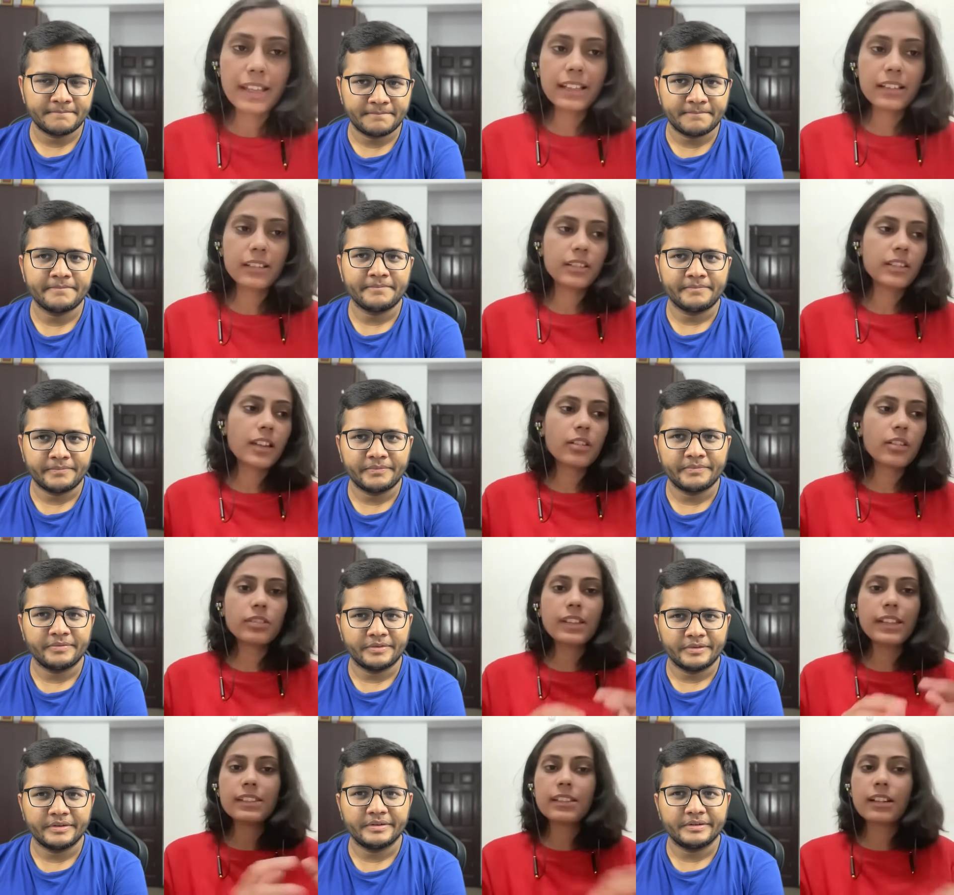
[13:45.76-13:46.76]
Speaker 1: like now
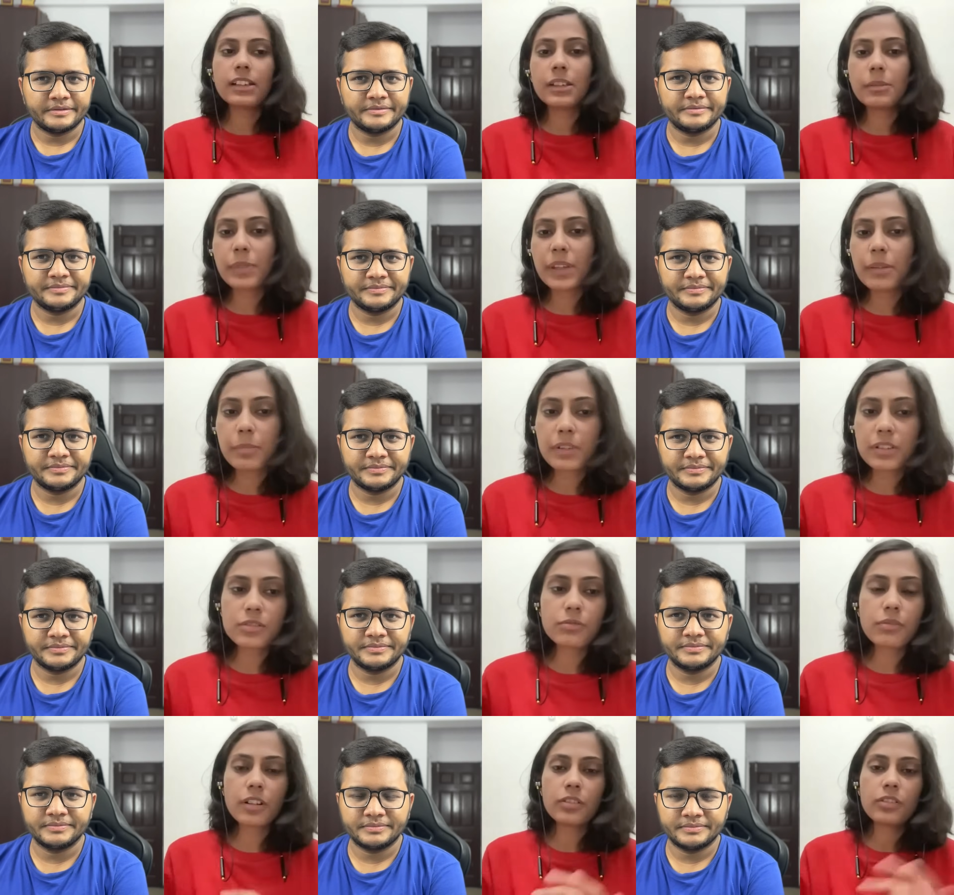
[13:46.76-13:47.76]
these are the people
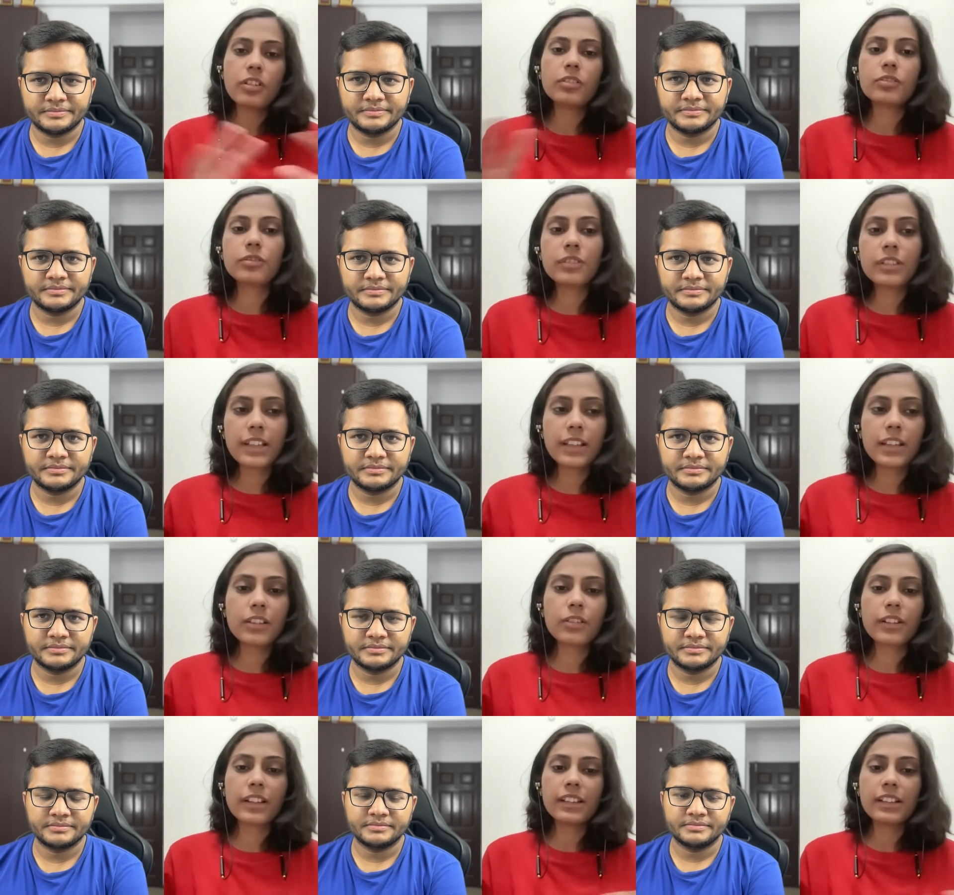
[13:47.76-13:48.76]
who are not only
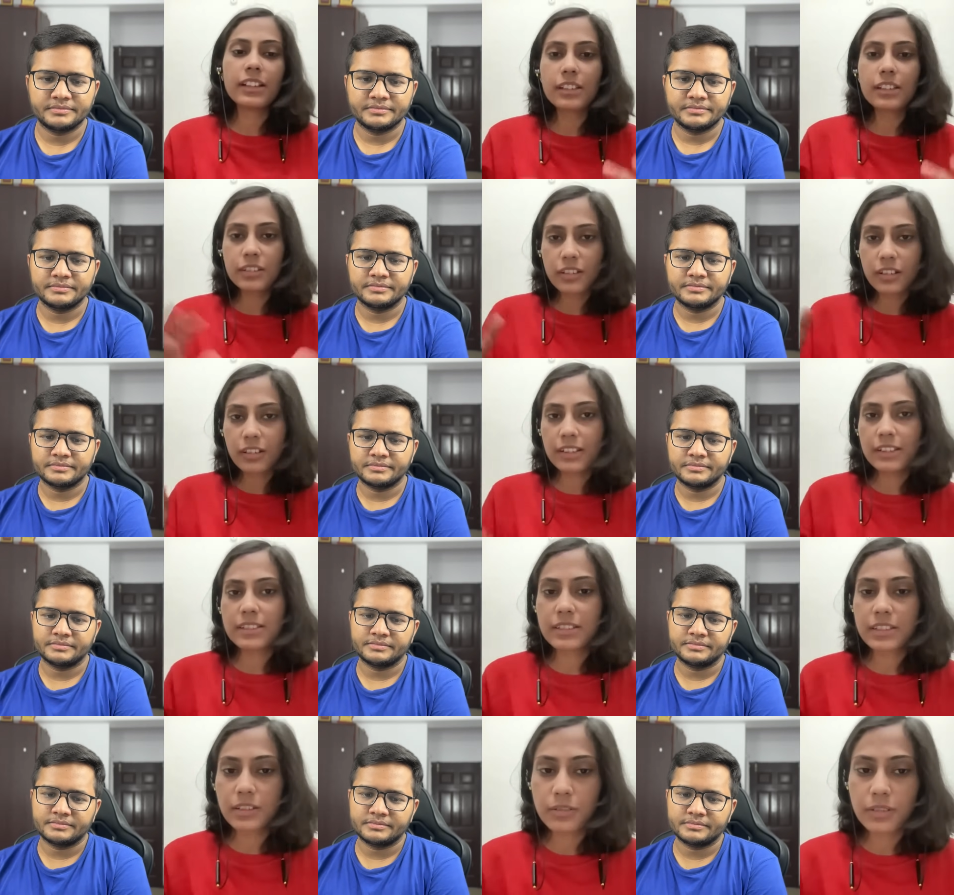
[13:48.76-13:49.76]
located in your
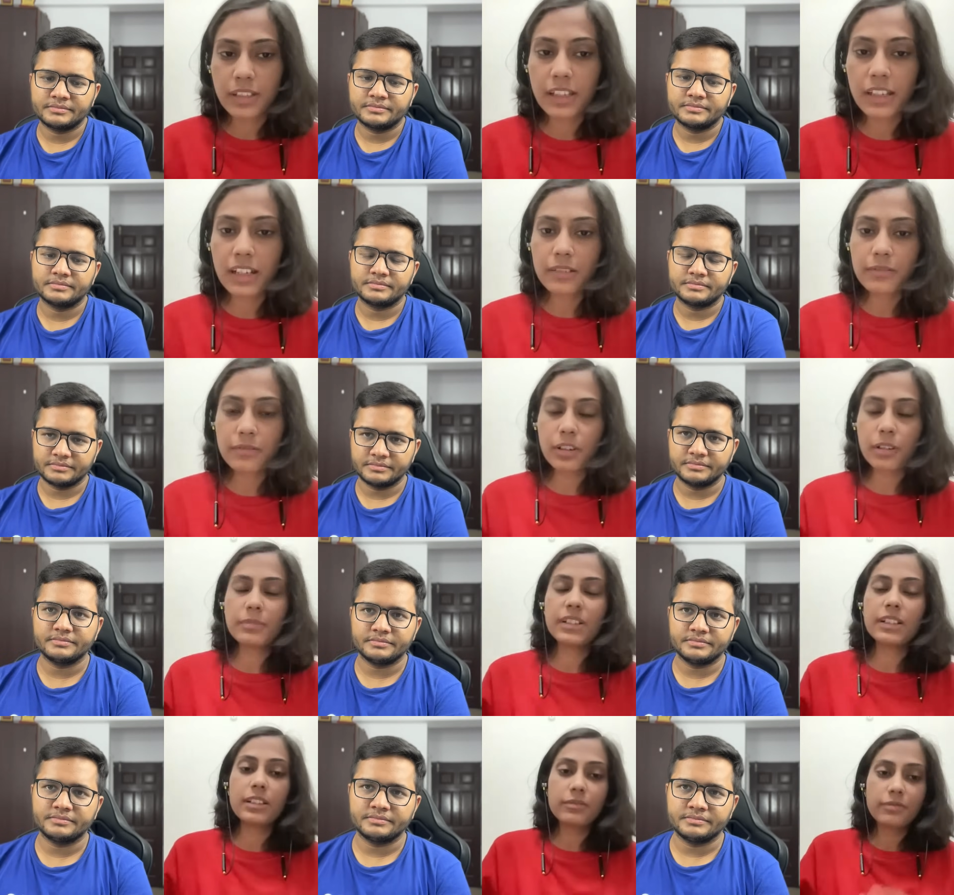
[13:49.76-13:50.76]
institute they are
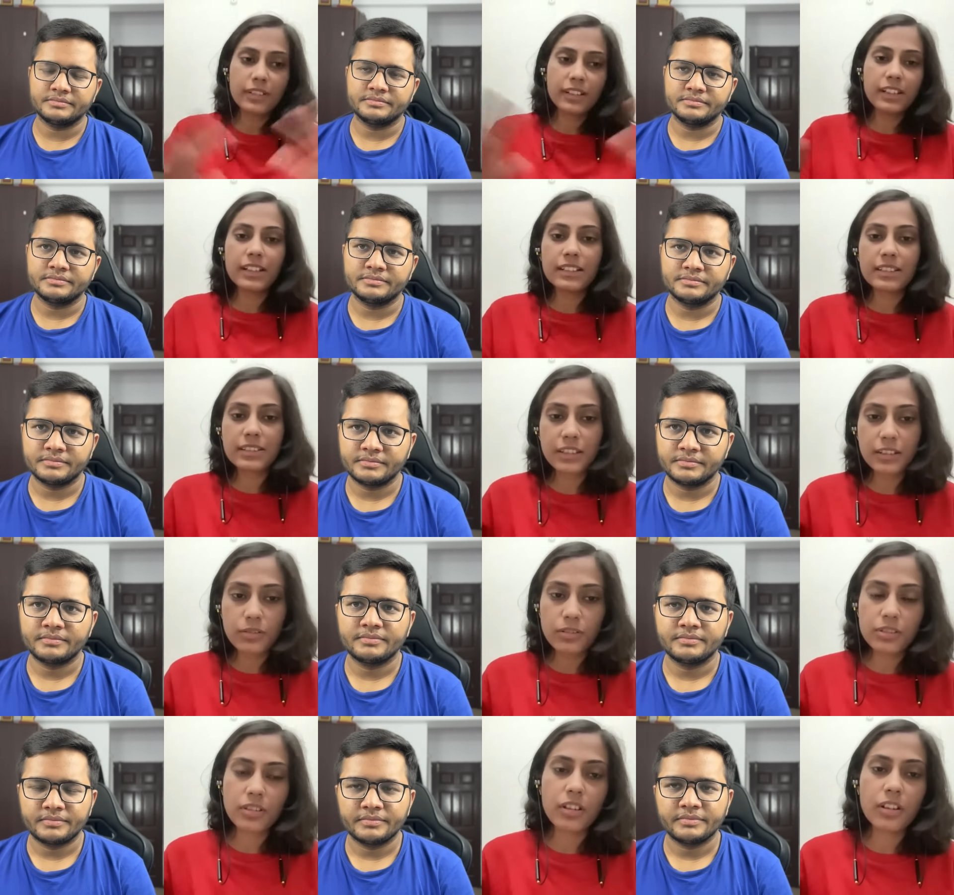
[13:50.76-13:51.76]
from the different
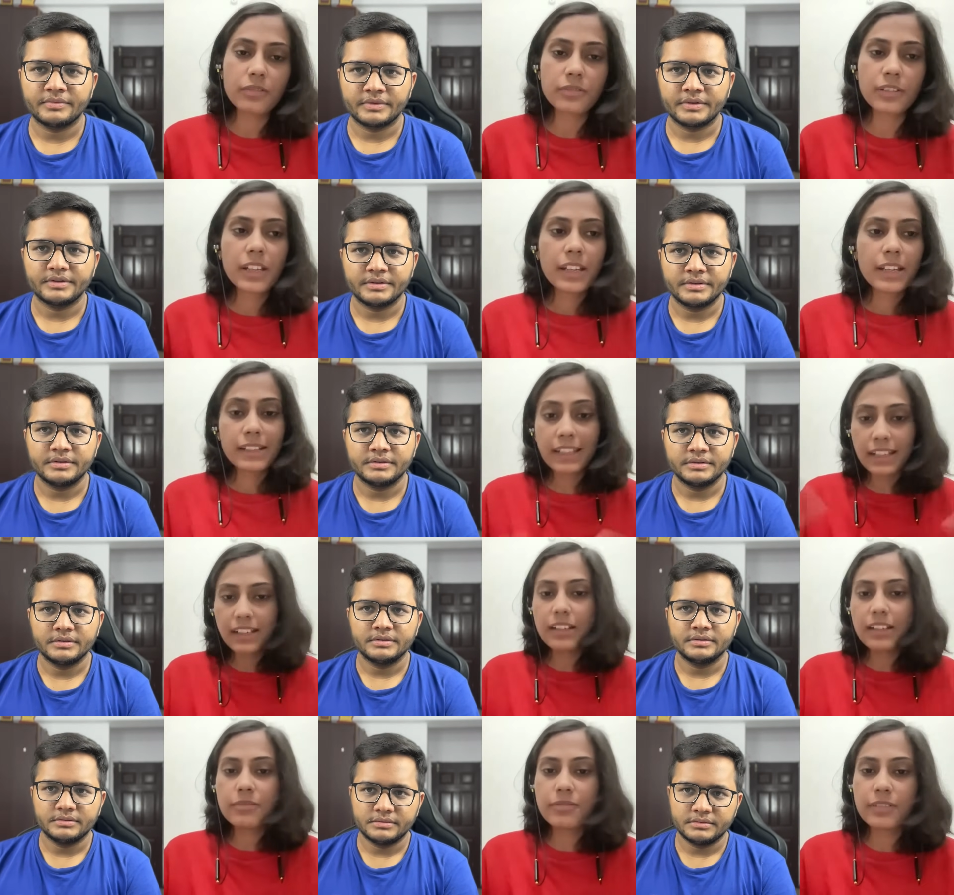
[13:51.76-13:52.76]
institutes of
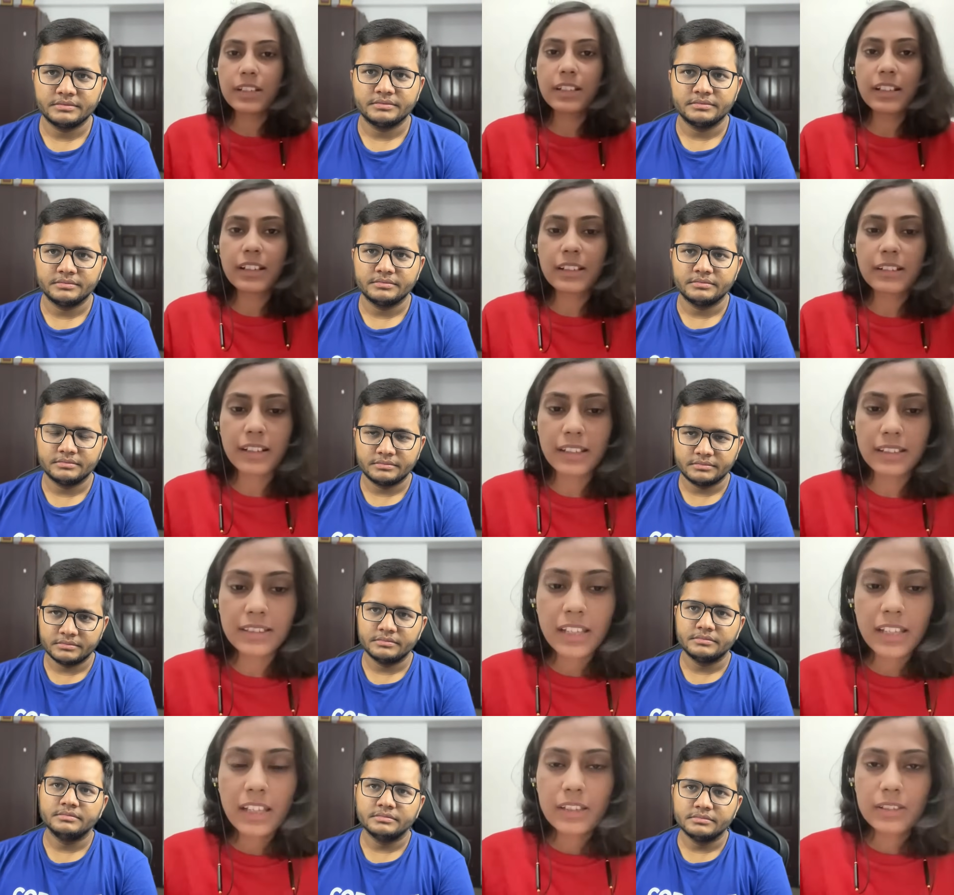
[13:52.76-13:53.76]
10 different countries
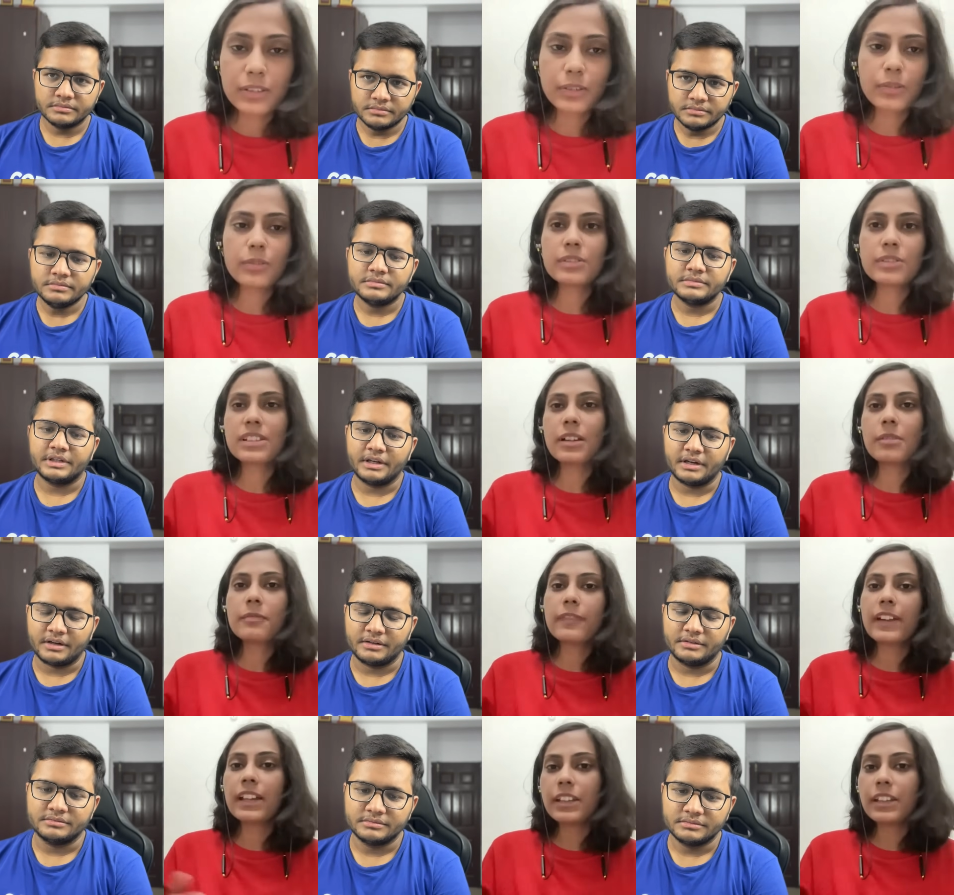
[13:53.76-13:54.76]
so yeah. Hmm.
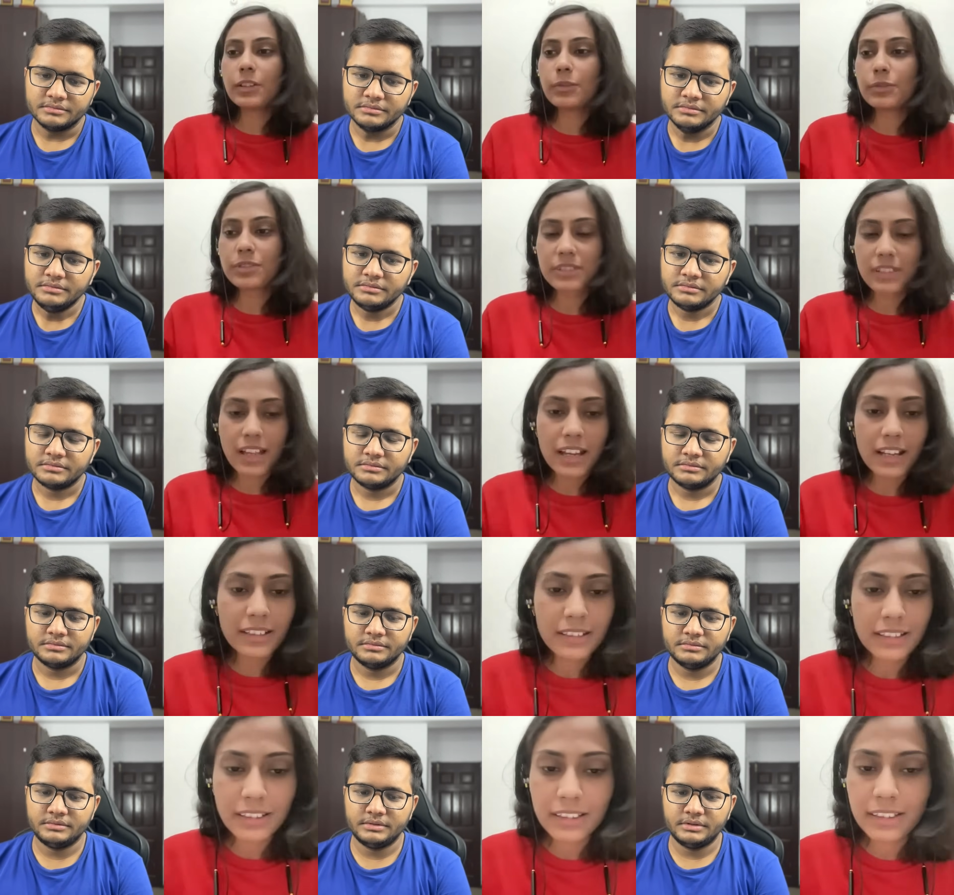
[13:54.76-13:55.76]
somewhere you start